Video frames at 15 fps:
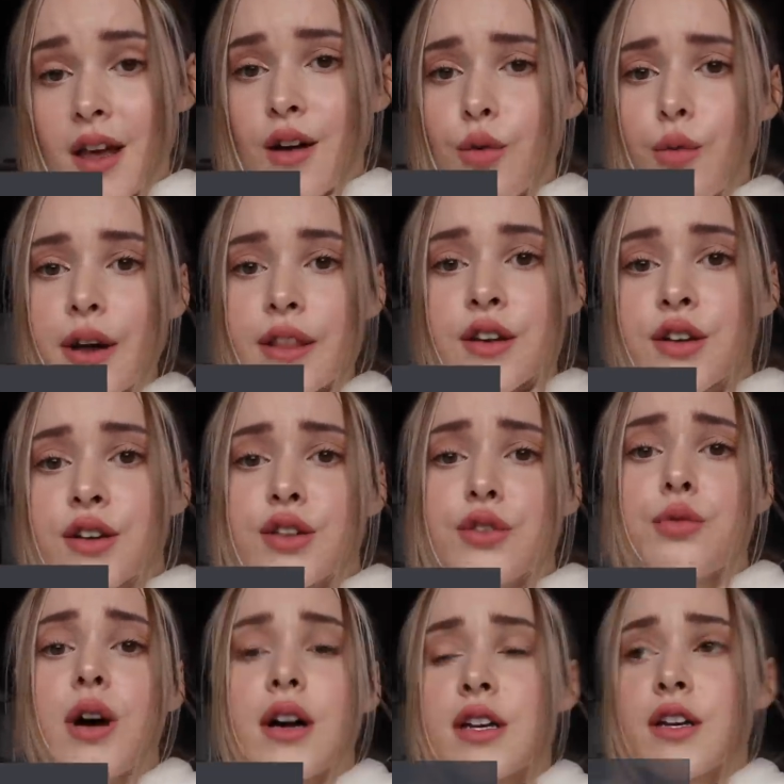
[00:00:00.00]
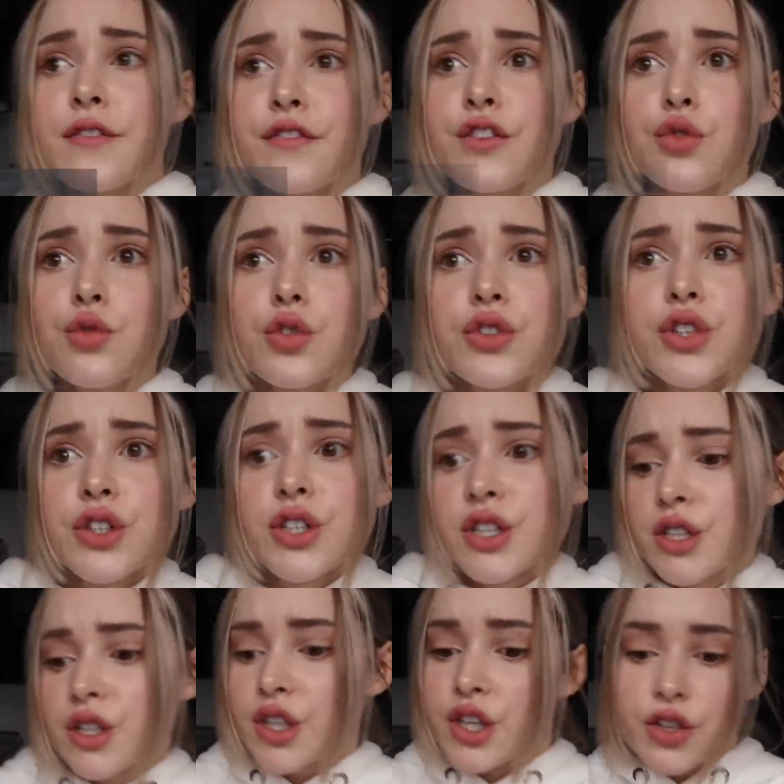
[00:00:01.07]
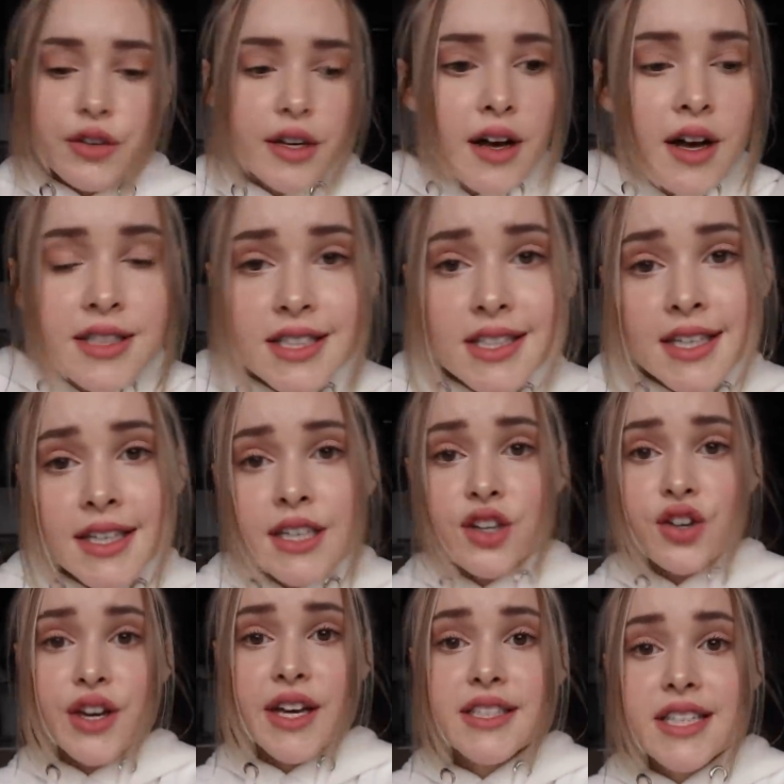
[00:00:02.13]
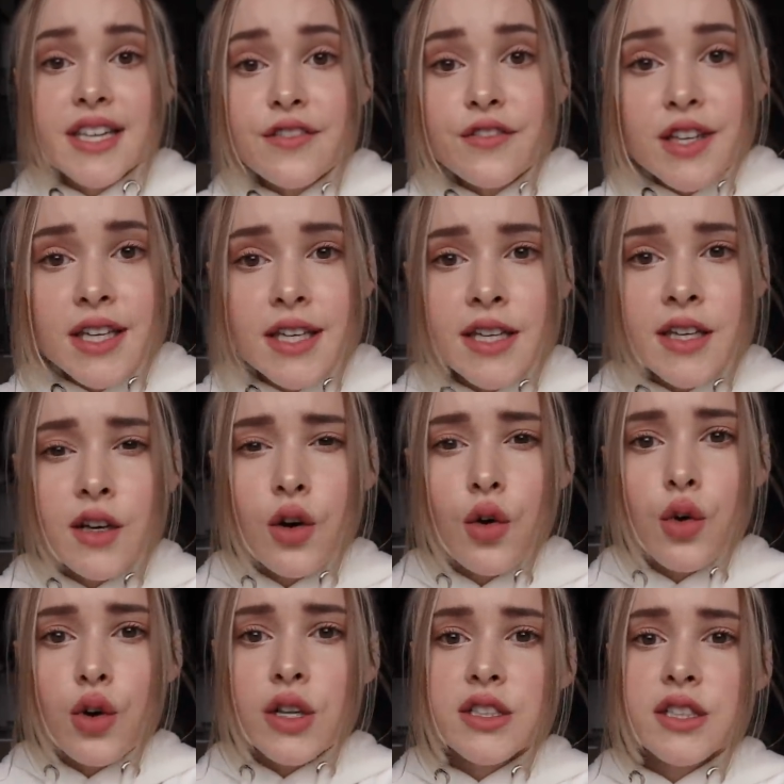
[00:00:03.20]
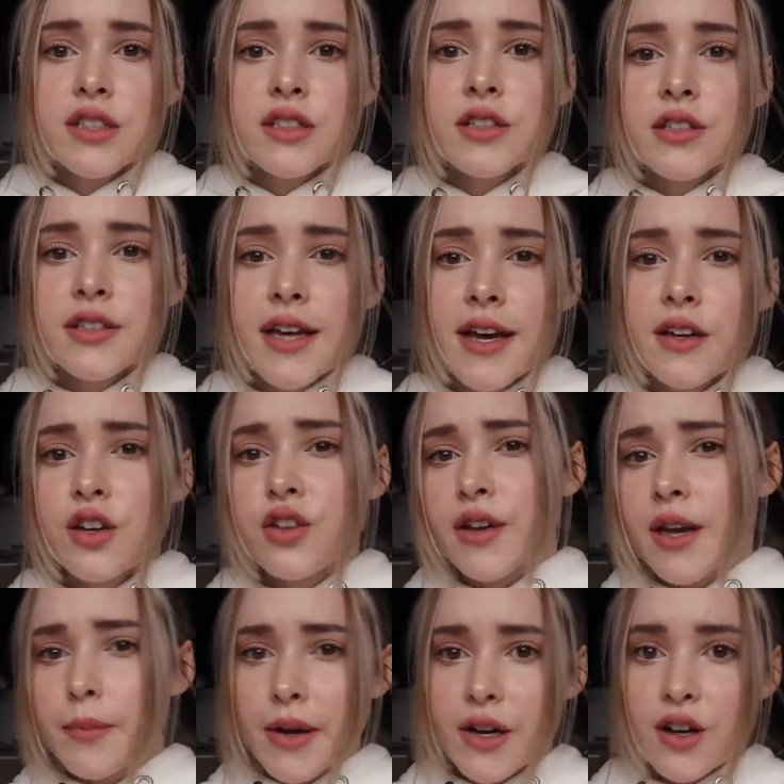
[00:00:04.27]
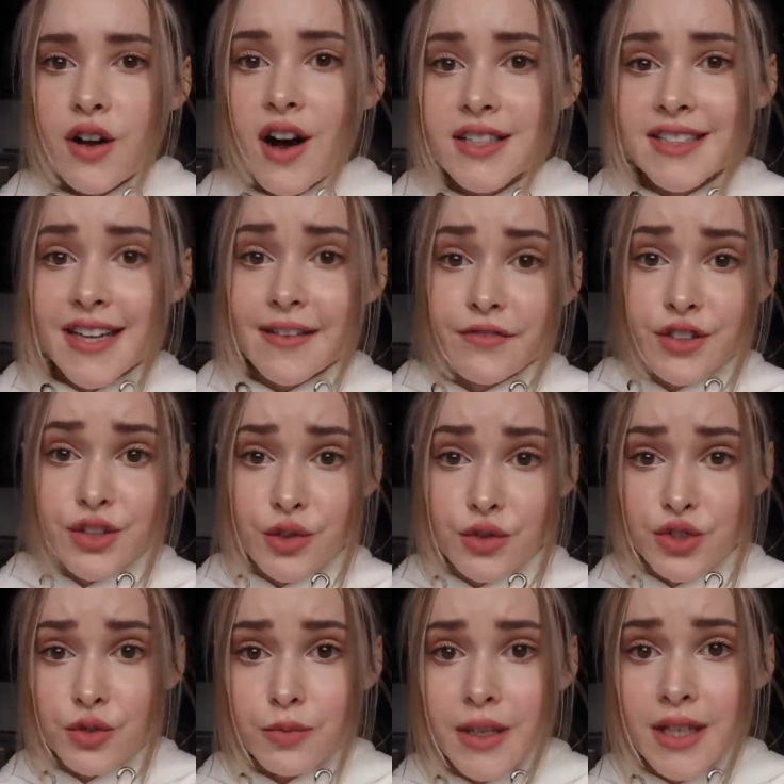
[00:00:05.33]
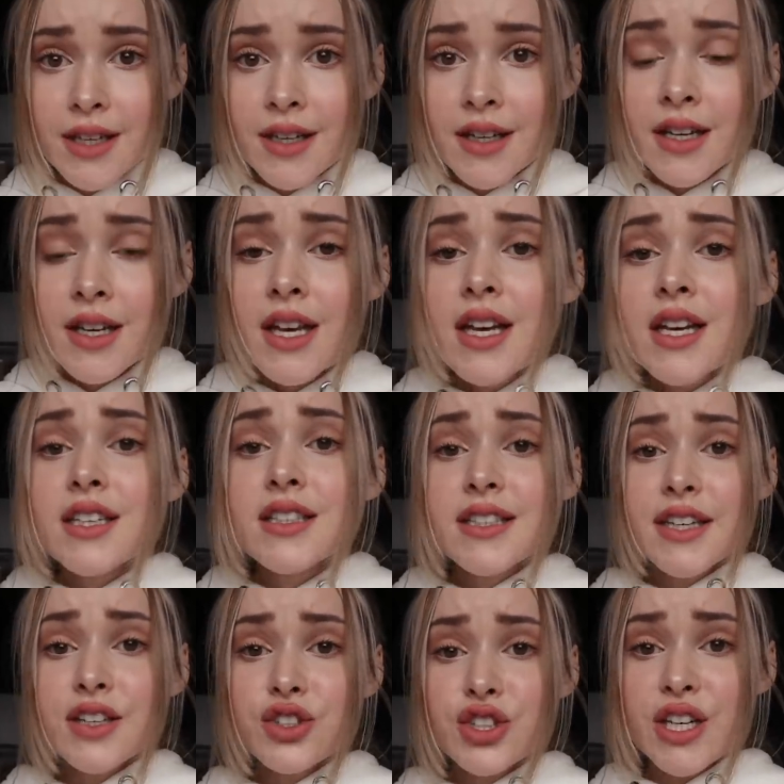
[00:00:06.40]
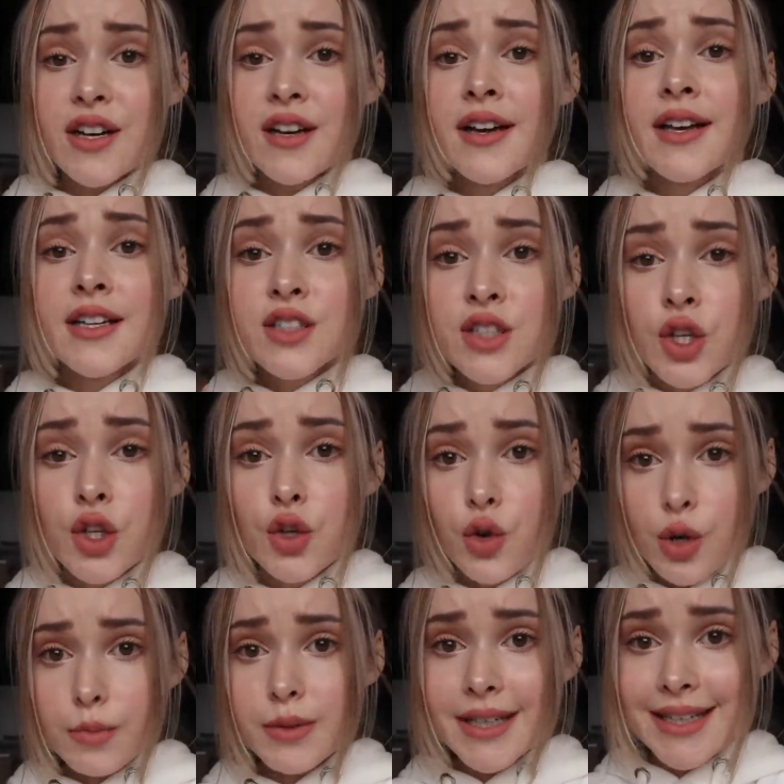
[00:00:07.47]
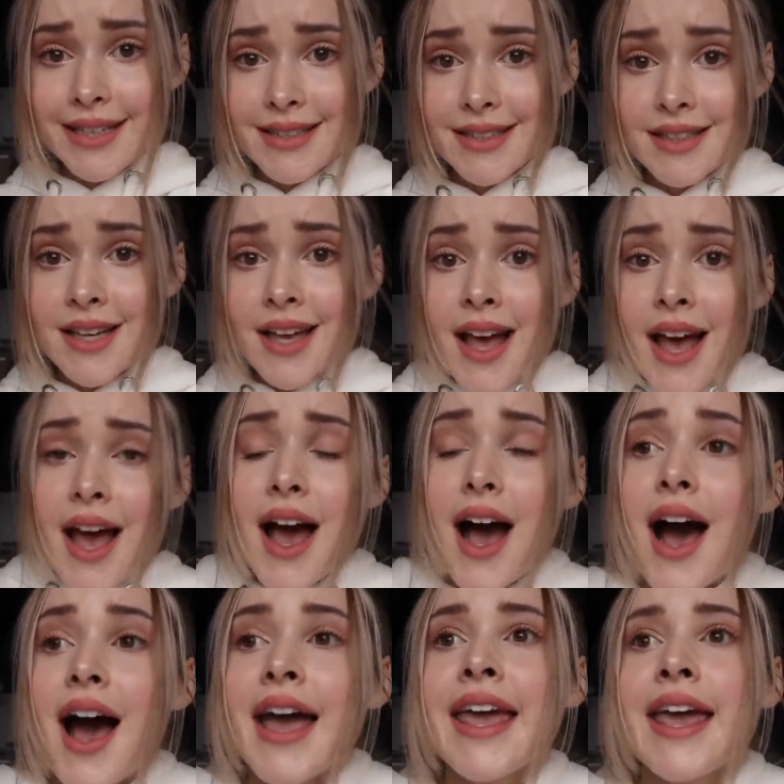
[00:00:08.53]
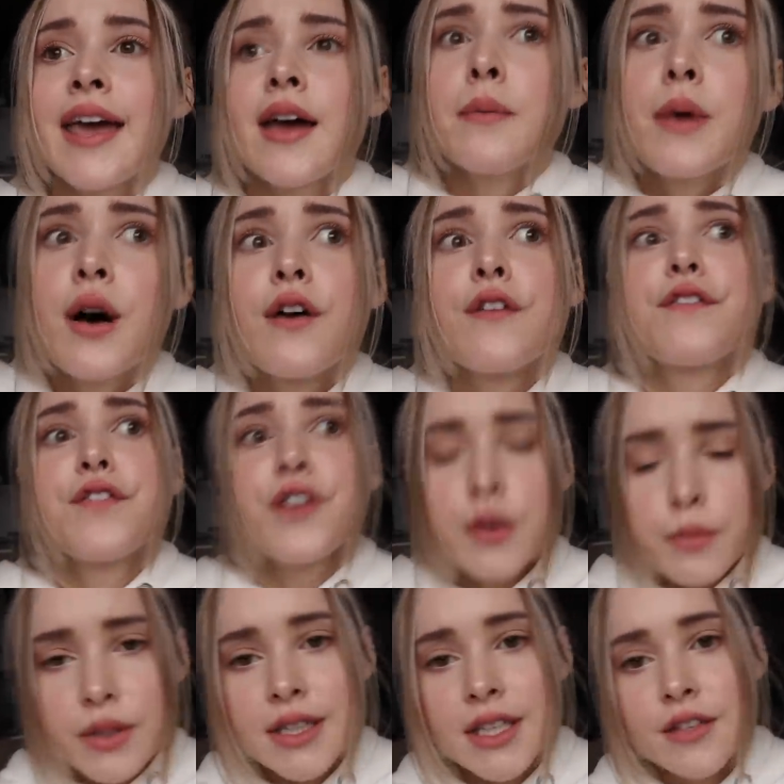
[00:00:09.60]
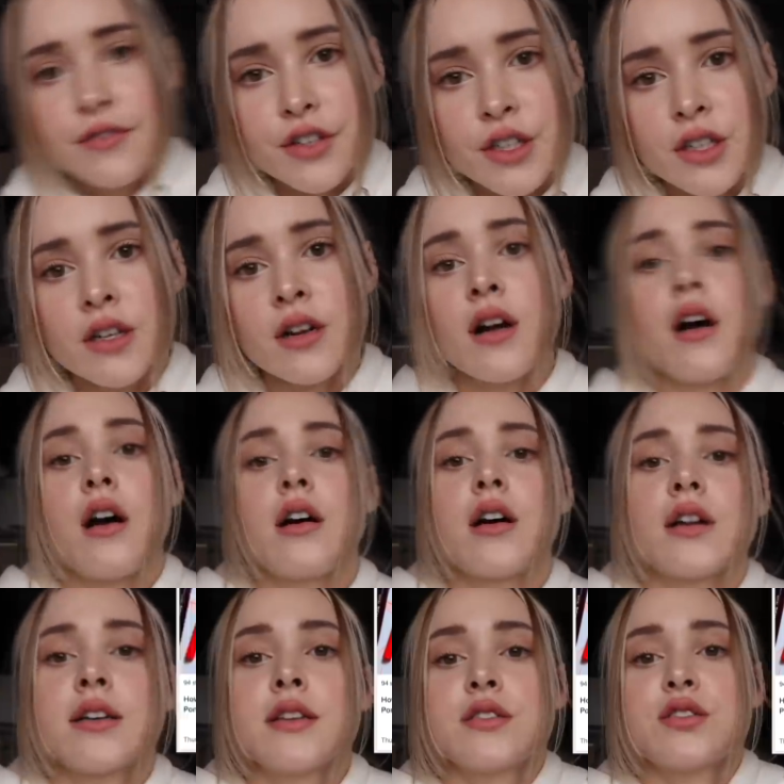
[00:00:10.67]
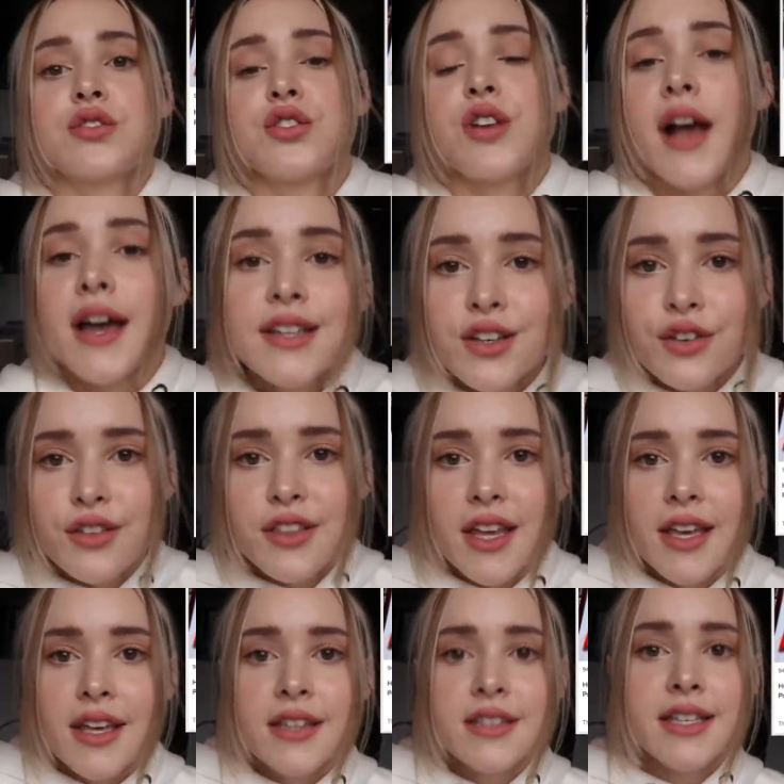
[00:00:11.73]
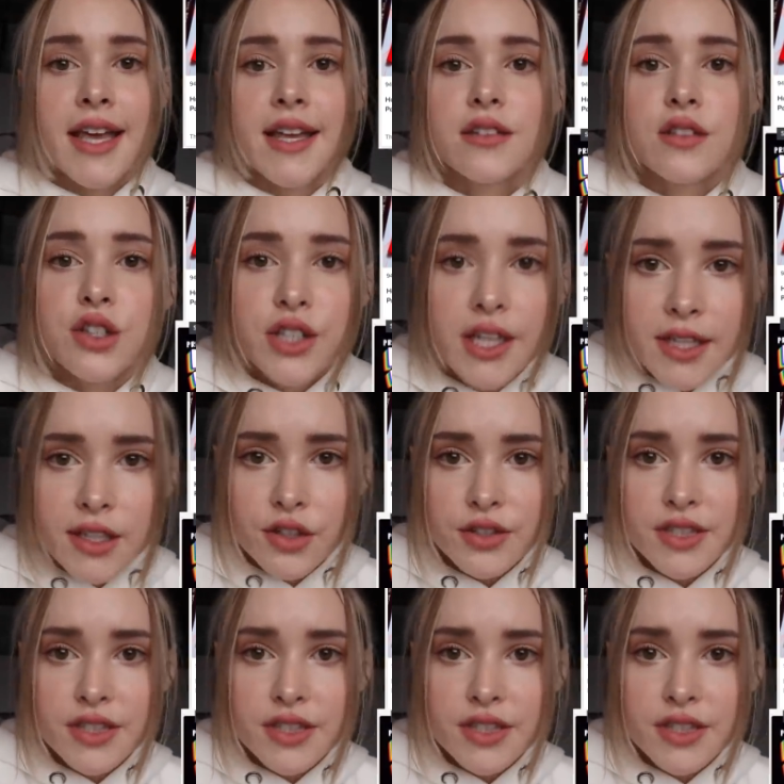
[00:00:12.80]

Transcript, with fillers: Whether you want to fuel your curiosity, creativity, or just learn how to create better content for social media, Skillshare is your place. I am a firm believer on trying new things and learning new